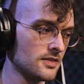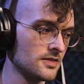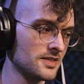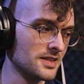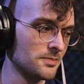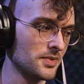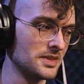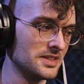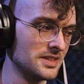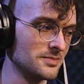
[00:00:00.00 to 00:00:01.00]
The
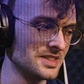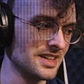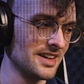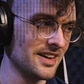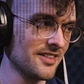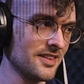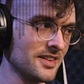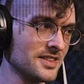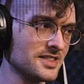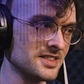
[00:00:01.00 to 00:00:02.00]
pre-DMCA era.
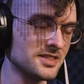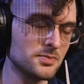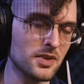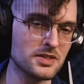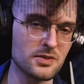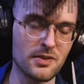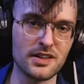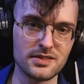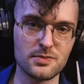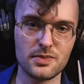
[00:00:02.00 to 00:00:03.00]
It's Pretzel
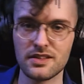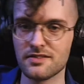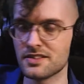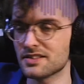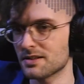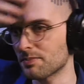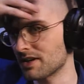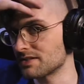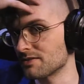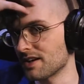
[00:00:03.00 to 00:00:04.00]
Rocks. We can listen to
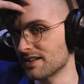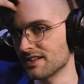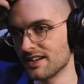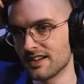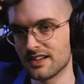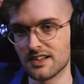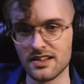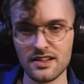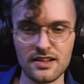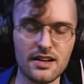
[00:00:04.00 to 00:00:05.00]
Pretzel
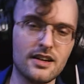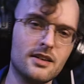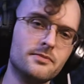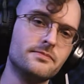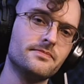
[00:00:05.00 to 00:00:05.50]
Rock.